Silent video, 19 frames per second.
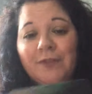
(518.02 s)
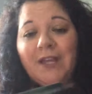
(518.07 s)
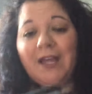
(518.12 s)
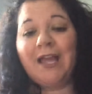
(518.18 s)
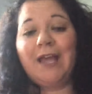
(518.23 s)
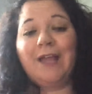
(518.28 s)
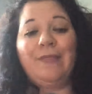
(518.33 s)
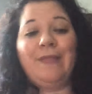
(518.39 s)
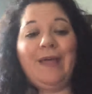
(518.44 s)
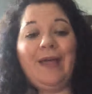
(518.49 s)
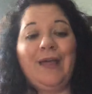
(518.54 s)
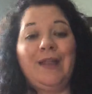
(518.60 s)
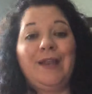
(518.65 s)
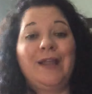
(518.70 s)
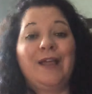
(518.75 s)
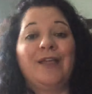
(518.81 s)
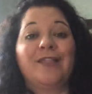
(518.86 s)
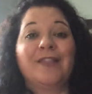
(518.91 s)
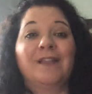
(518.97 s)
And
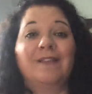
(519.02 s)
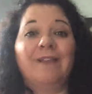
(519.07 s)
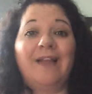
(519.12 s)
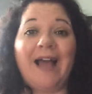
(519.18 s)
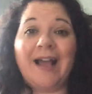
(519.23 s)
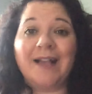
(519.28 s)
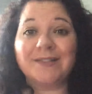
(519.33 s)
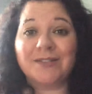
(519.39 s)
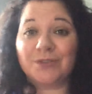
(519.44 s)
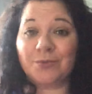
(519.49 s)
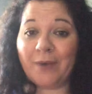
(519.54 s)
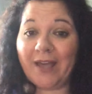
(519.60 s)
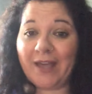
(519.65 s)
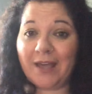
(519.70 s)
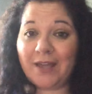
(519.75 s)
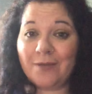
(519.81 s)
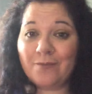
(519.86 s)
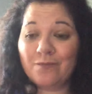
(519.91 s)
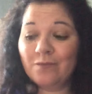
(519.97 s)
then the last
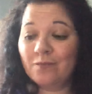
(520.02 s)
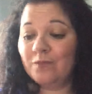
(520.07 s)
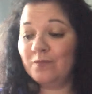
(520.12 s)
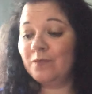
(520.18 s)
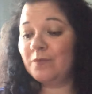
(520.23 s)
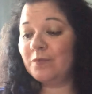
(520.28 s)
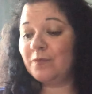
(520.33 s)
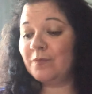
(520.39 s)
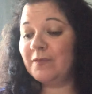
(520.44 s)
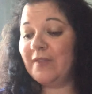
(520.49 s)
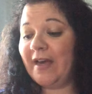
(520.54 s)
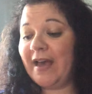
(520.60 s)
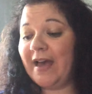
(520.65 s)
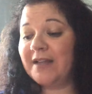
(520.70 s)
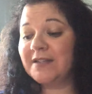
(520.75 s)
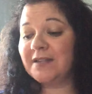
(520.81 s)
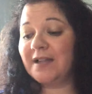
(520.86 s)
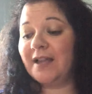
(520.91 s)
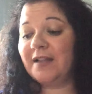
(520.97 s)
way
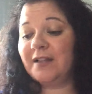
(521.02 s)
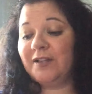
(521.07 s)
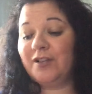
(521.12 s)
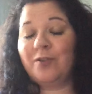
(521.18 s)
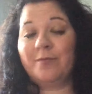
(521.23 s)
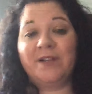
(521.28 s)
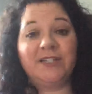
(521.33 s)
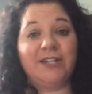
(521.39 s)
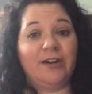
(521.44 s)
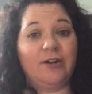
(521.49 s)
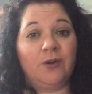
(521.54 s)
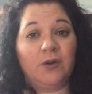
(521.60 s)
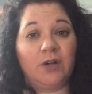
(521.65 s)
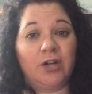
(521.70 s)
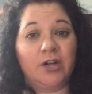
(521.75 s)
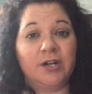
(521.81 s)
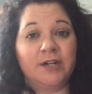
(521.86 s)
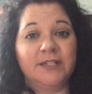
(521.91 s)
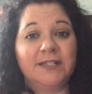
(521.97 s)
that I clear my tarot
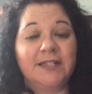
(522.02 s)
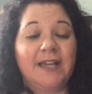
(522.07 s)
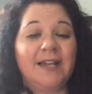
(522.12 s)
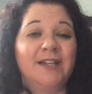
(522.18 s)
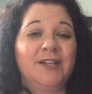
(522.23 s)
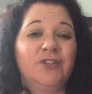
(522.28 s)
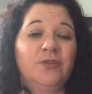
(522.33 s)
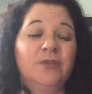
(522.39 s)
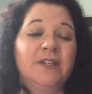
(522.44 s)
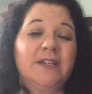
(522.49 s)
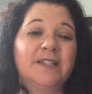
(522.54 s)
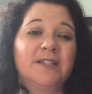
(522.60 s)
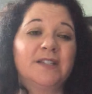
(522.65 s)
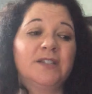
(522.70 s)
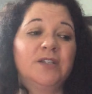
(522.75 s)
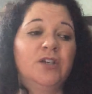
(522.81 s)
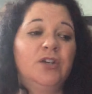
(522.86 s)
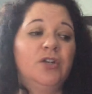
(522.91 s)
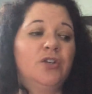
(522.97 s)
cards, and I do
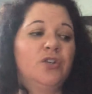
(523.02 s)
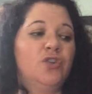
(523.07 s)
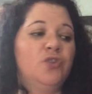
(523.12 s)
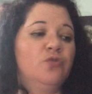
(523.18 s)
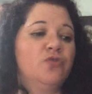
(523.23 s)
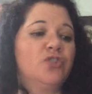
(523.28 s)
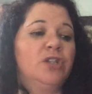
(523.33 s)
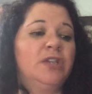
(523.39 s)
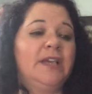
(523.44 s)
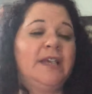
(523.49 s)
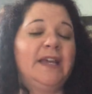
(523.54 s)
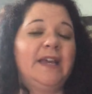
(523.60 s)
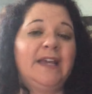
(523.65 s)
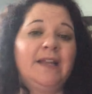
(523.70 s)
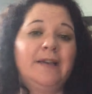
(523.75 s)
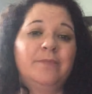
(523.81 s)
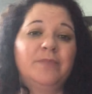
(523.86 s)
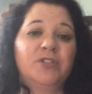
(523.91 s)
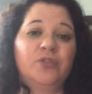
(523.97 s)
this usually
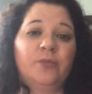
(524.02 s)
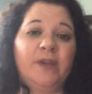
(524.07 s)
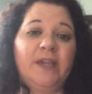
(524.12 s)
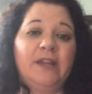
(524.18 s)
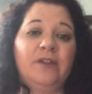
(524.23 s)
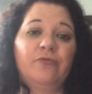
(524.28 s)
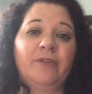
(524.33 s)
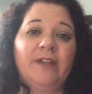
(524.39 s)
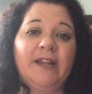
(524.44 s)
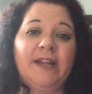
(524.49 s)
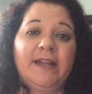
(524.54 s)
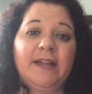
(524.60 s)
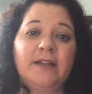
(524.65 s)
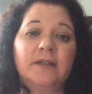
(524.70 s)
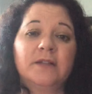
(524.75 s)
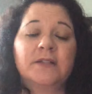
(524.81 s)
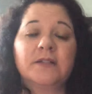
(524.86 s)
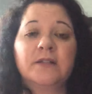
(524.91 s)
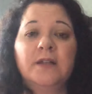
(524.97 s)
in between
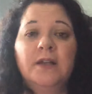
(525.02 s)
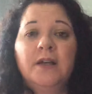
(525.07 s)
readings,